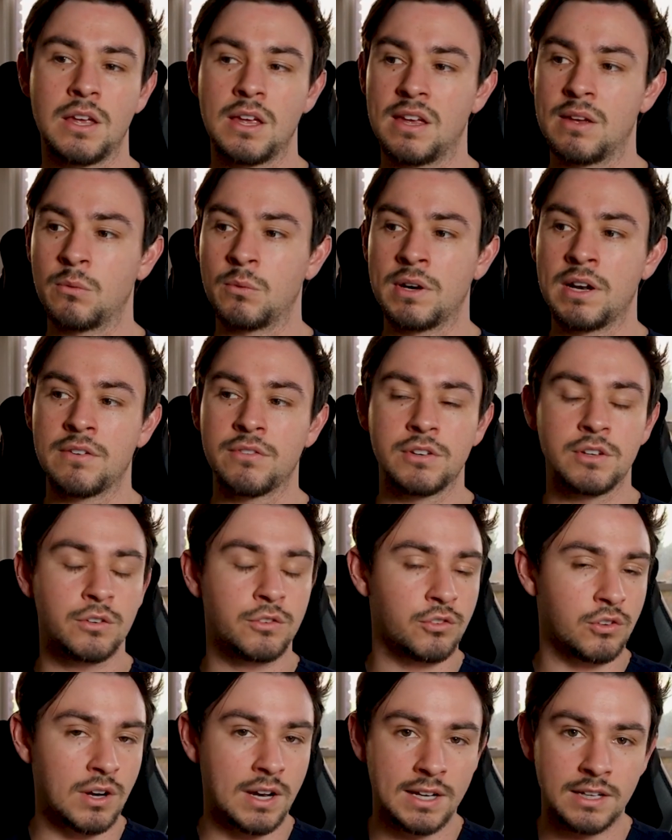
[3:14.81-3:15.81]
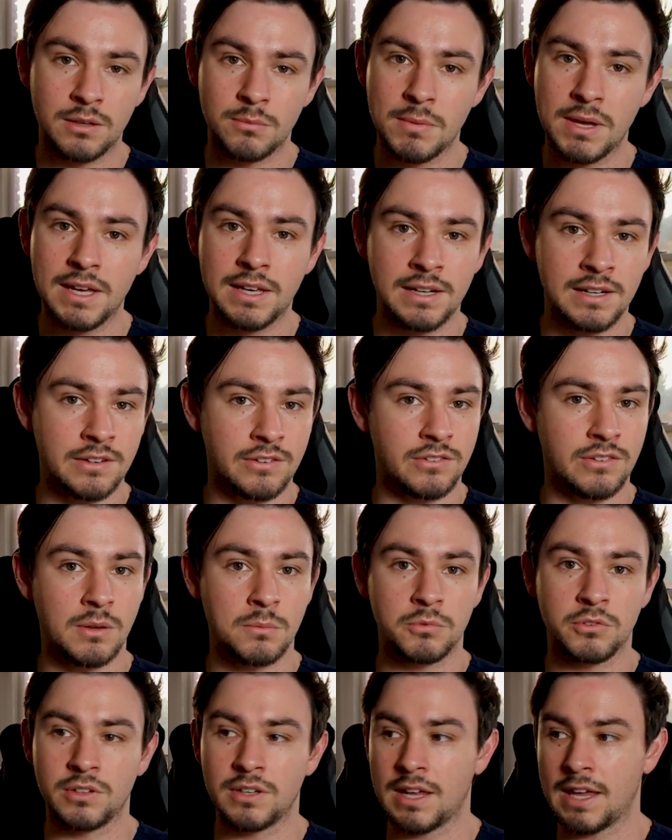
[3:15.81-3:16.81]
And whenever you're trying to make an
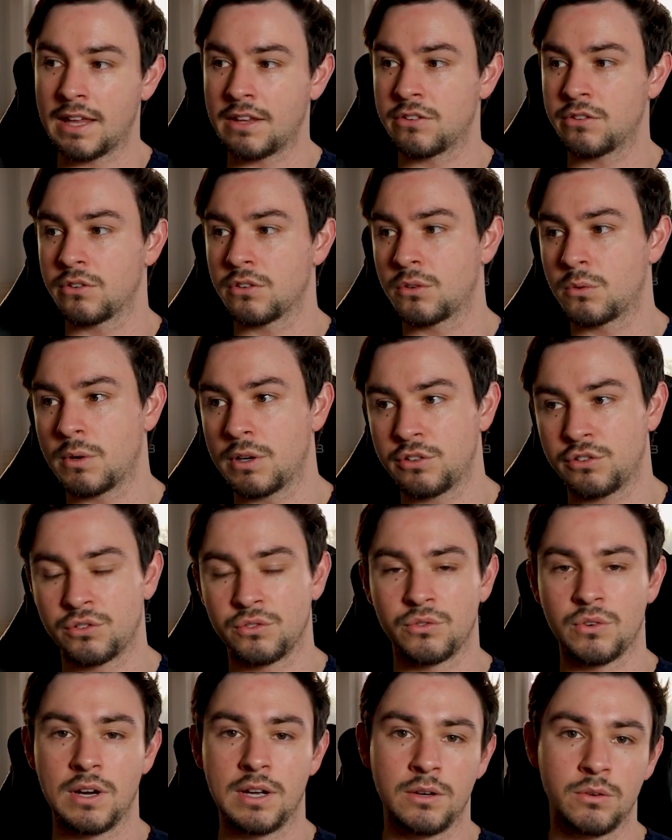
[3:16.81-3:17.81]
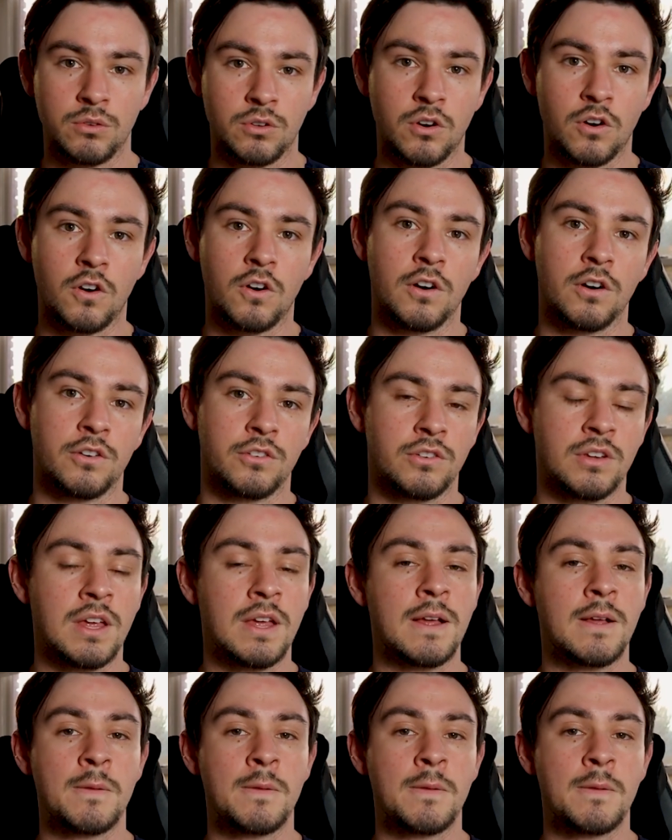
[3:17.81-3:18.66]
assumption to answer a question right on cars,